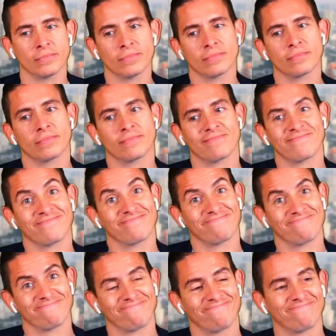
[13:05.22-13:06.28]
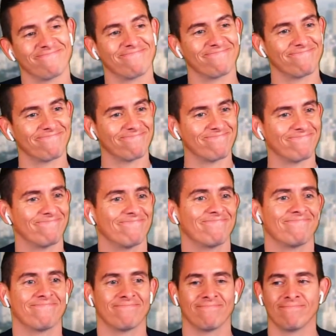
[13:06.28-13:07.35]

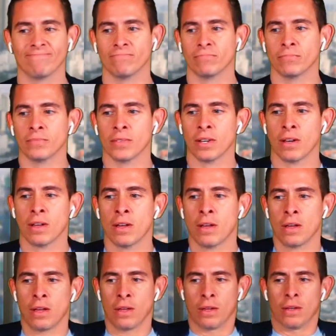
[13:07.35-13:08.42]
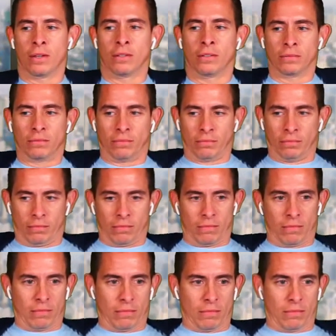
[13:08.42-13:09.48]

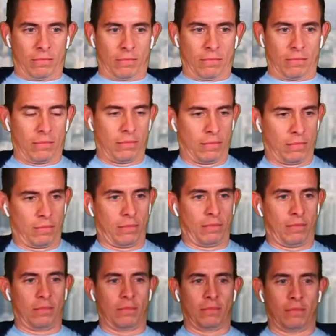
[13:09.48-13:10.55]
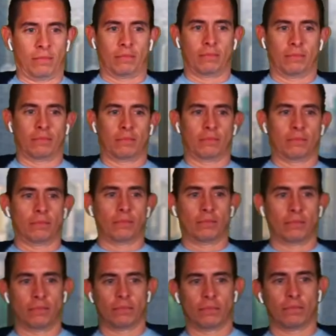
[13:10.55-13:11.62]

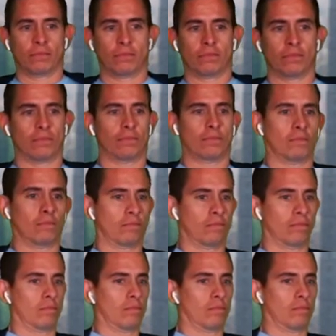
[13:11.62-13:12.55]
The person shown says nothing.